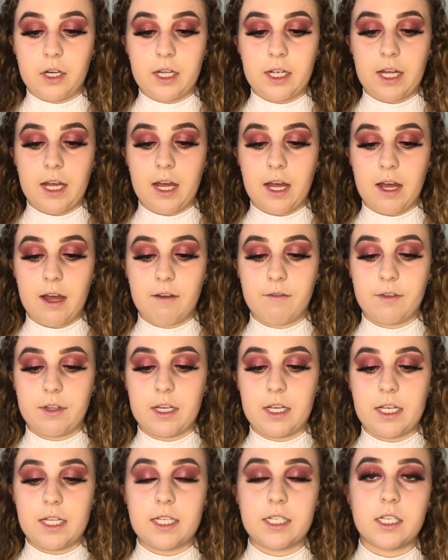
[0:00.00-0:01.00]
And I have
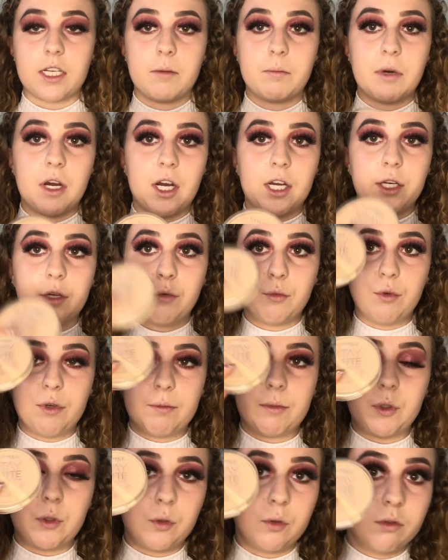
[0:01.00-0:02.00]
is my
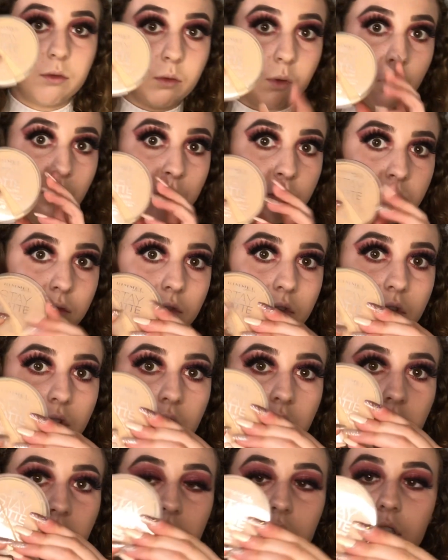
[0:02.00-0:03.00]
Rimmel, oh,
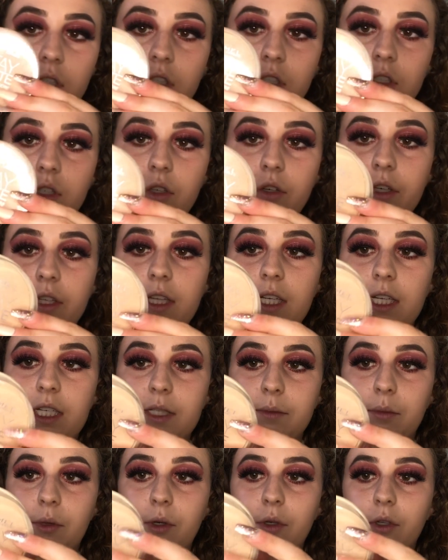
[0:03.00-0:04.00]
sorry the
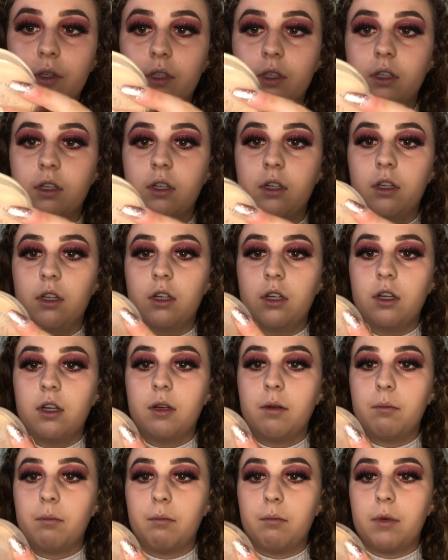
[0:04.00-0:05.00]
lid's broken.
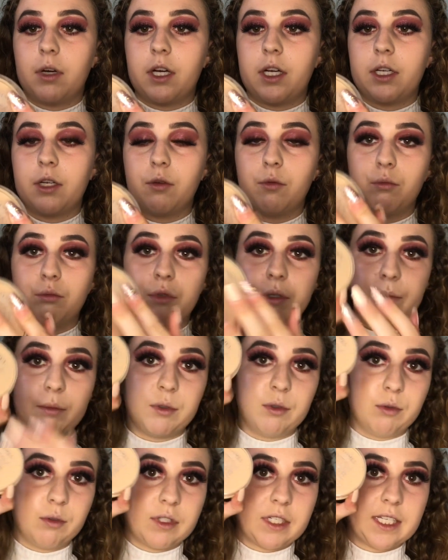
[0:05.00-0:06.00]
My
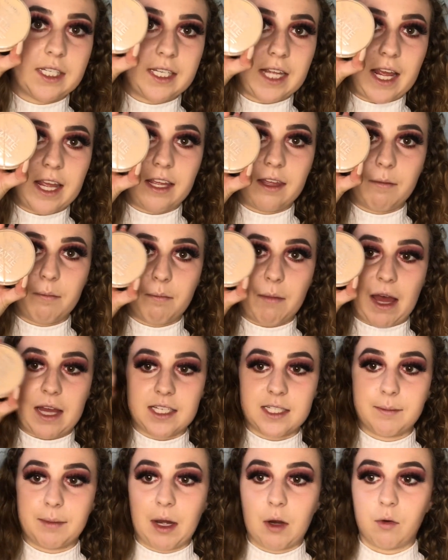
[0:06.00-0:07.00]
Rimmel Stay
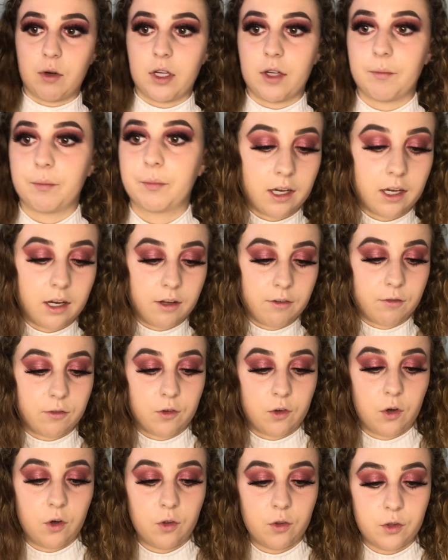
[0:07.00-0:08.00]
Matte Powder.
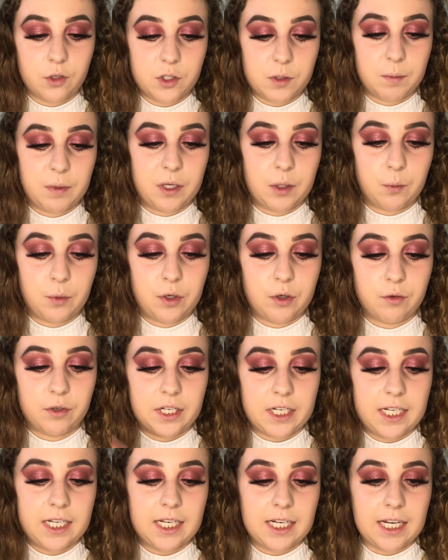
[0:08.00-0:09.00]
I've got the spinning wheel
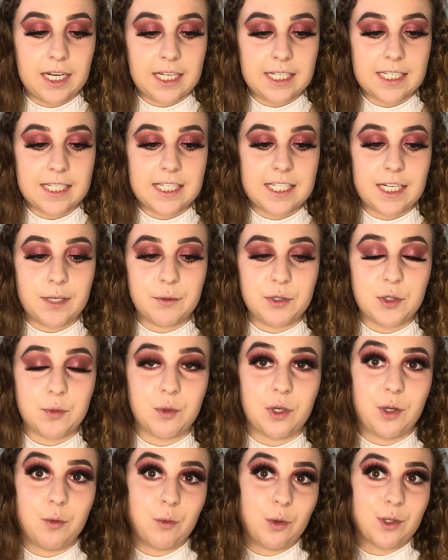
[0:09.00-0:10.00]
ready, let's see which
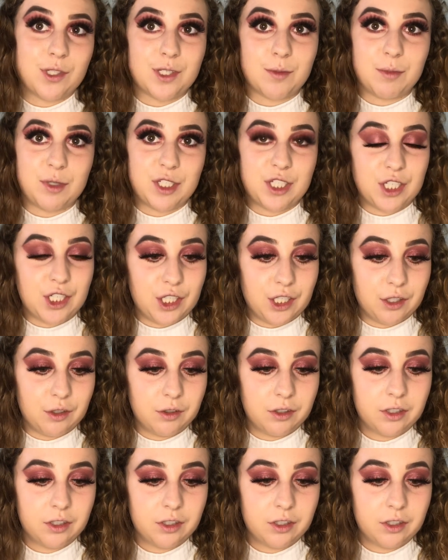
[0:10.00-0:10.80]
one it wants me to do.